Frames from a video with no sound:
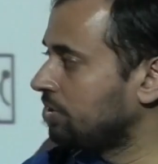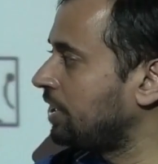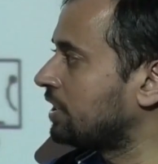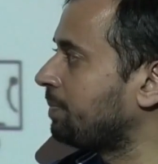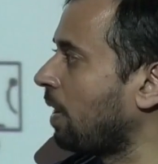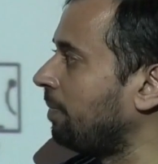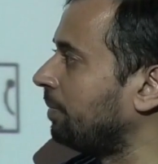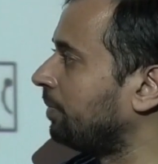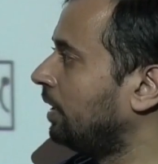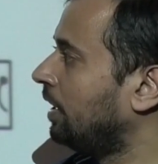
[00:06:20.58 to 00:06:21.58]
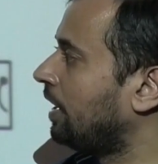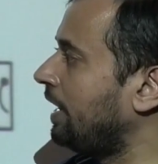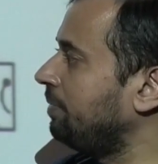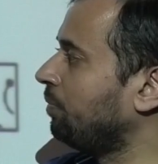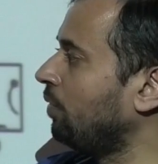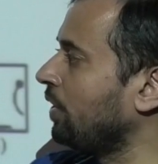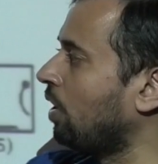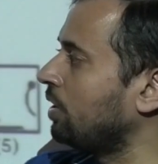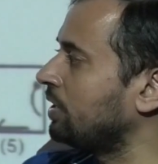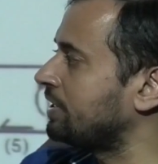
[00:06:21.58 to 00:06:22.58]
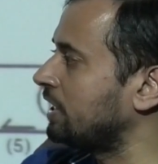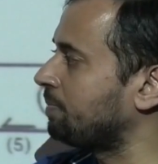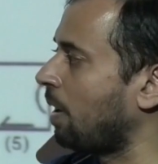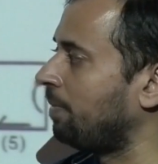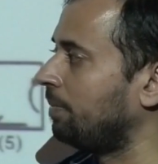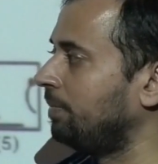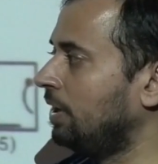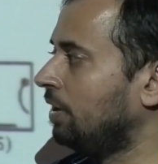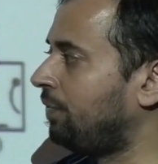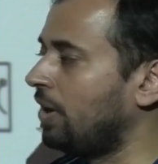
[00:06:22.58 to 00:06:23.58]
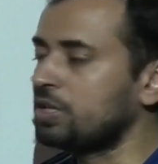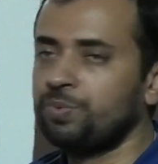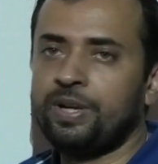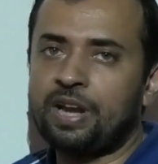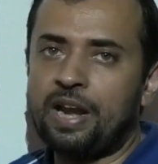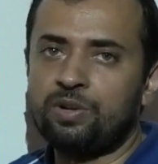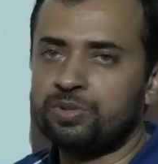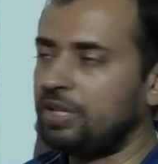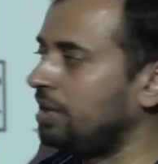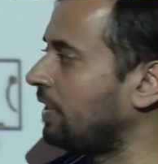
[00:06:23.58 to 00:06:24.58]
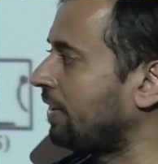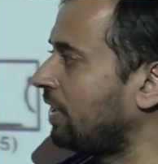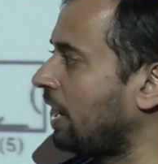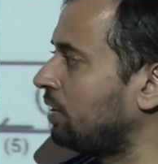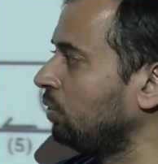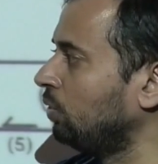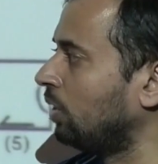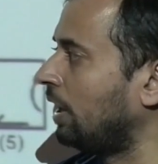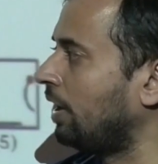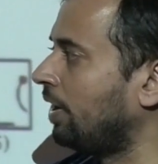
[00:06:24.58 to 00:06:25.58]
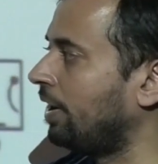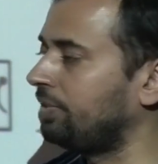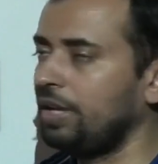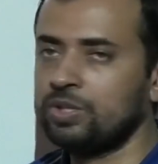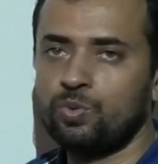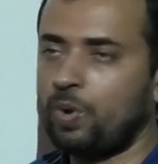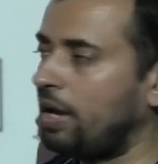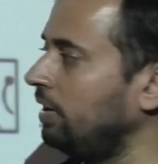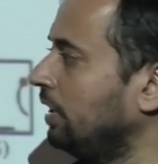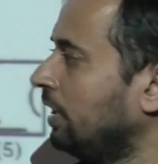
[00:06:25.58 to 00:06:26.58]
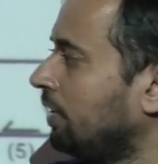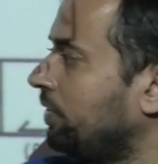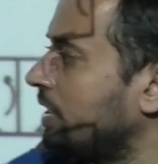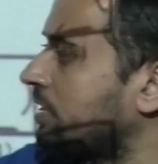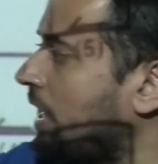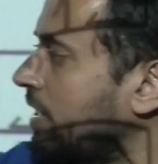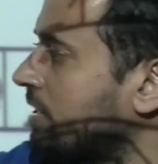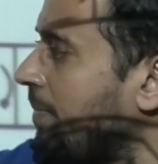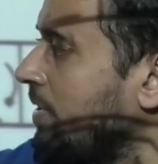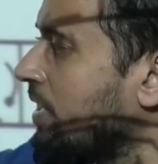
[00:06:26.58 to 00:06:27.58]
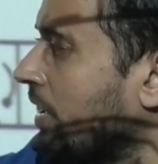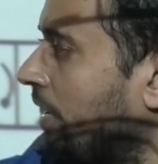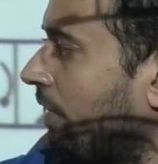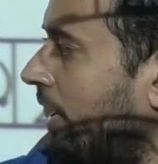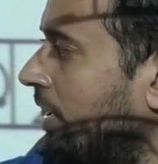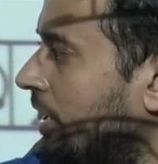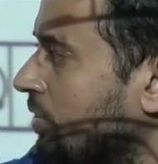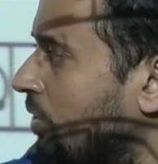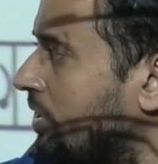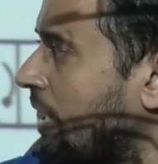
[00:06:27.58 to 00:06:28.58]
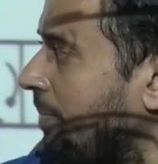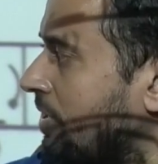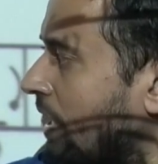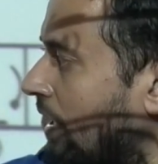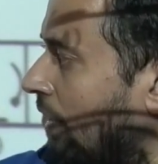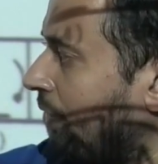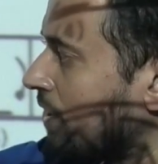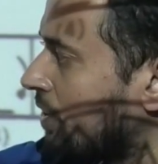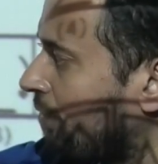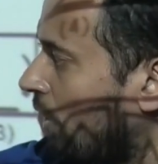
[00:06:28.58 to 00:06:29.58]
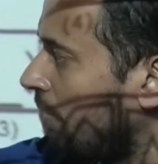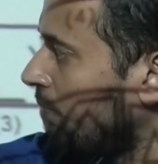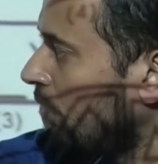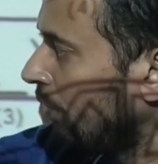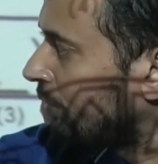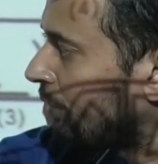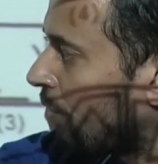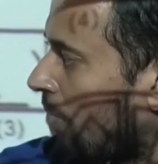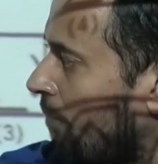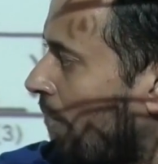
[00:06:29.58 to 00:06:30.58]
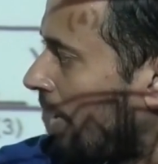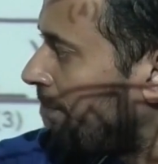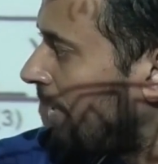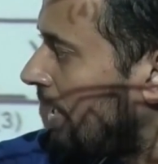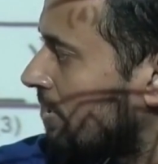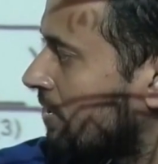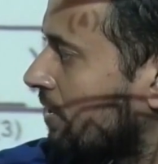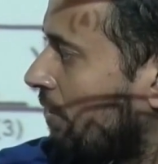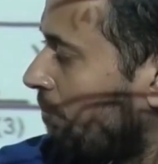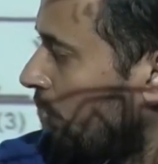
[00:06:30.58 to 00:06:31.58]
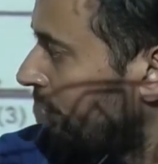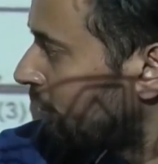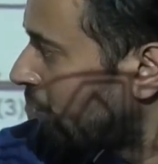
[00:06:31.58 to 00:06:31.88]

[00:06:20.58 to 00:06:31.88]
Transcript: sixth problem right moving on to the sixth problem first we try to see that there are two uh, uh, things one this uh, semicircle right so this semicircle first of all moves from one place moves